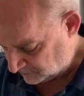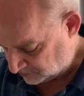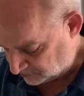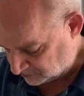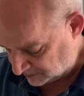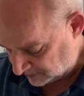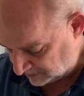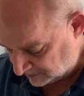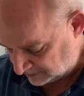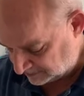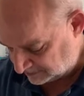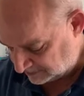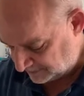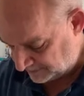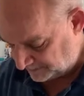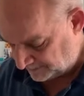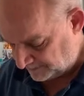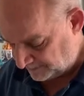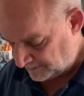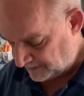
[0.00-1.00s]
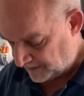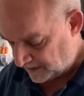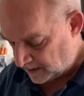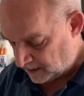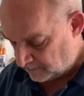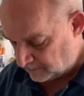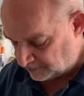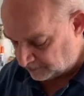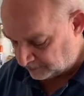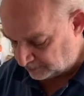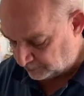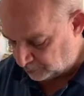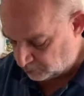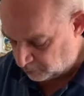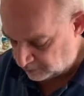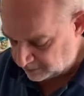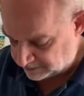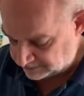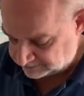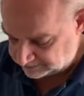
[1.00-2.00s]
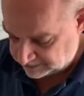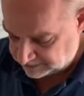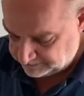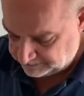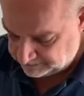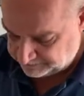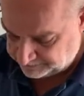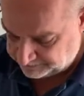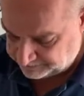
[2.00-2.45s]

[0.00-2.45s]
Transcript: cheese, we just pour this in.